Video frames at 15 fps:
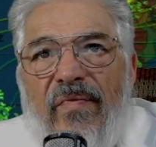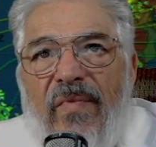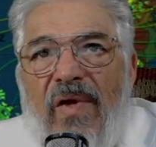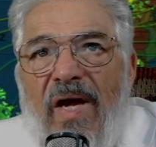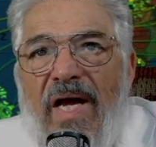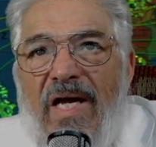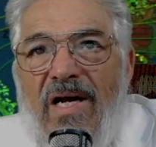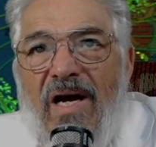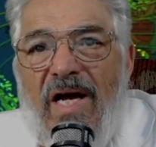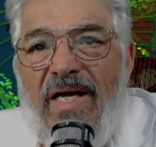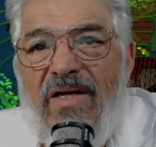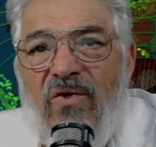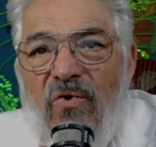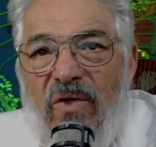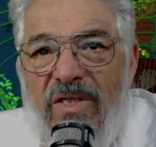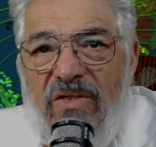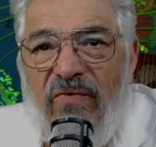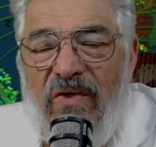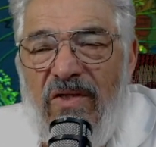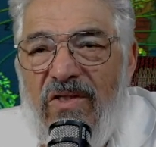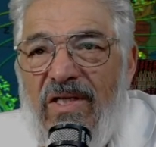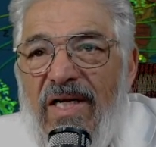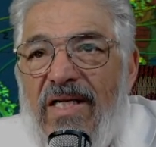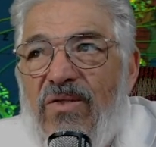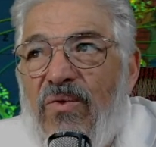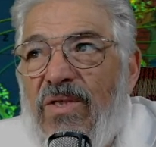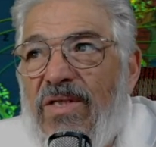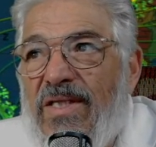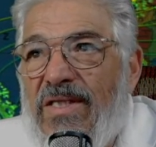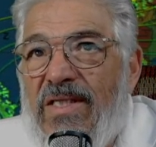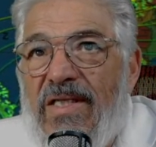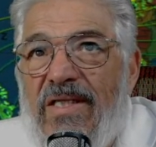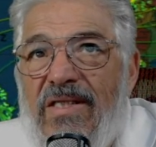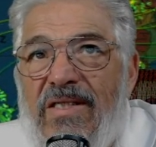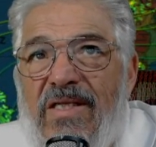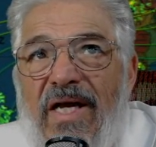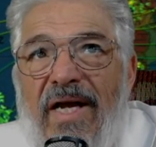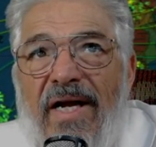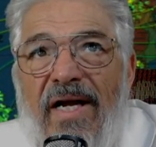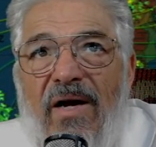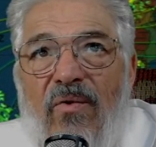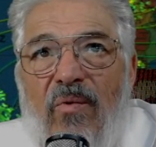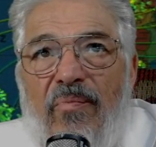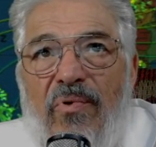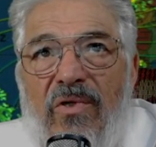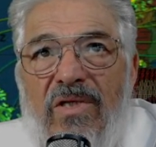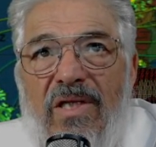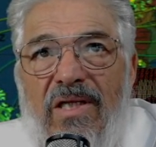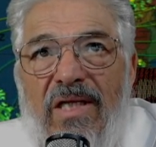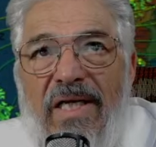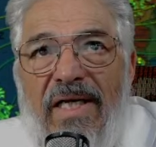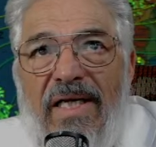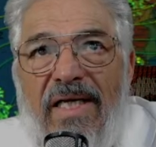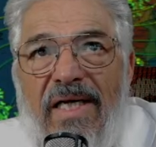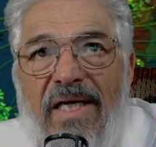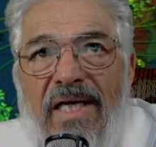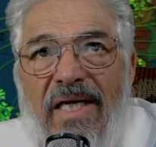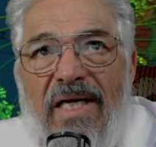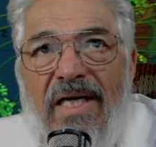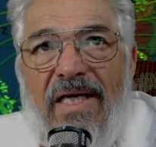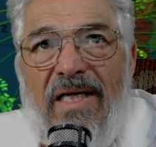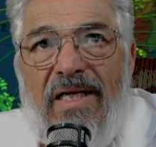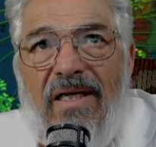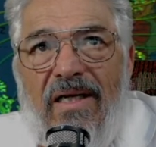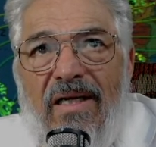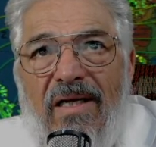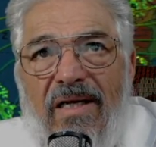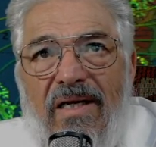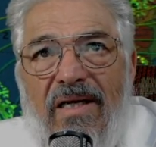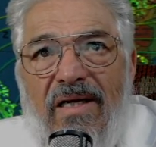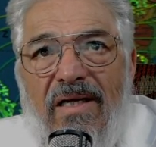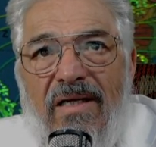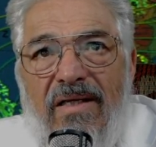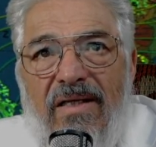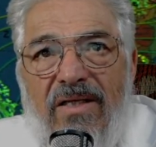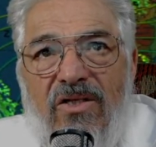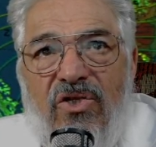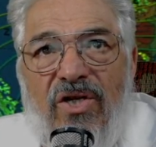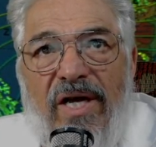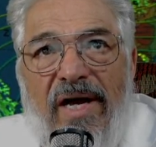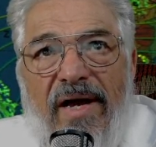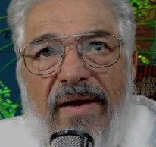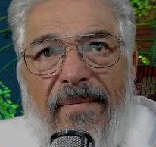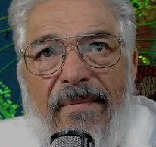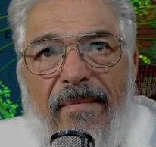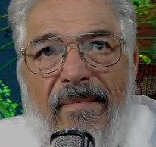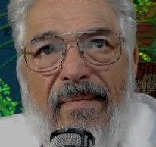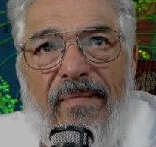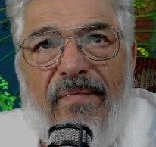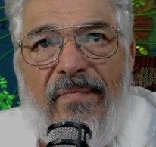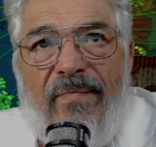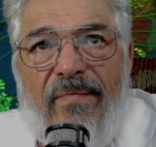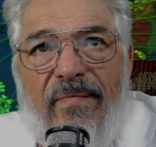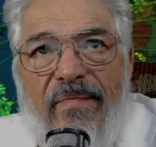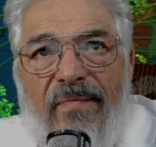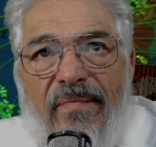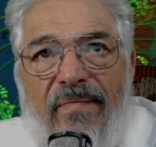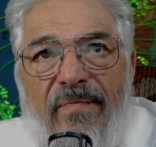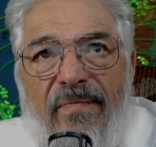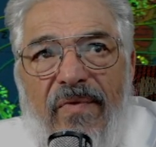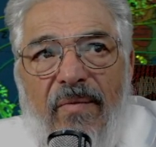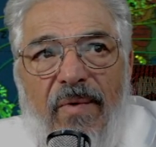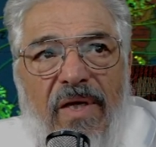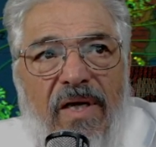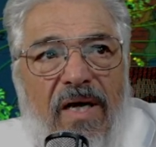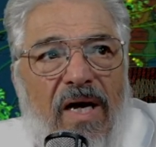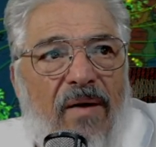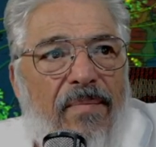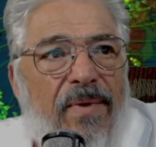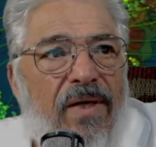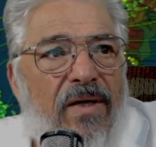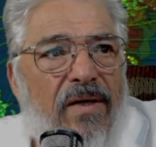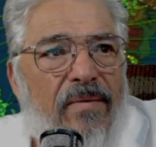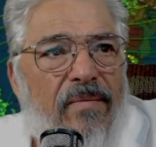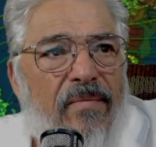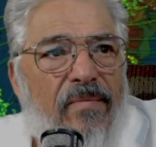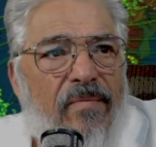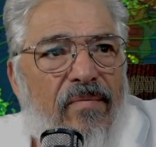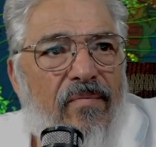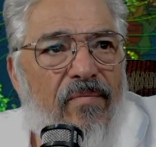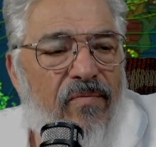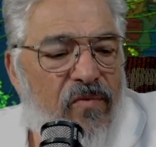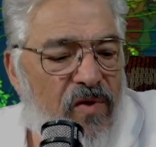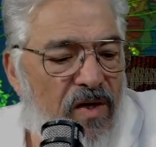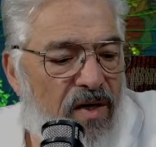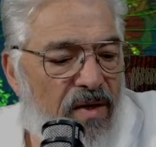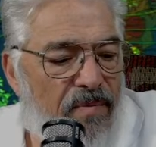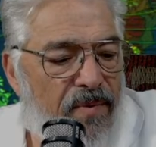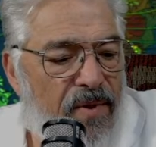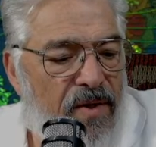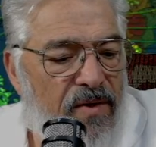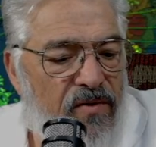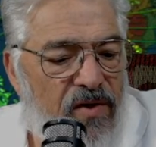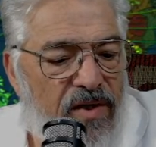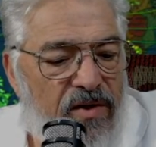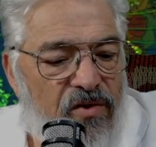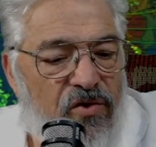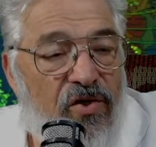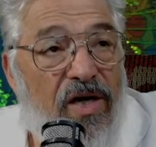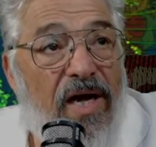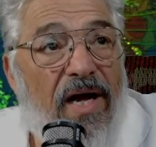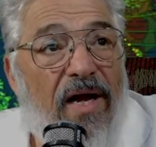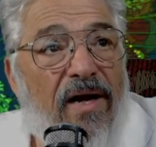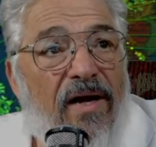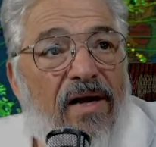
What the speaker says: AI noise filter, that's what this is. And I will put the link in the chat. Let me copy it, type it into the chat.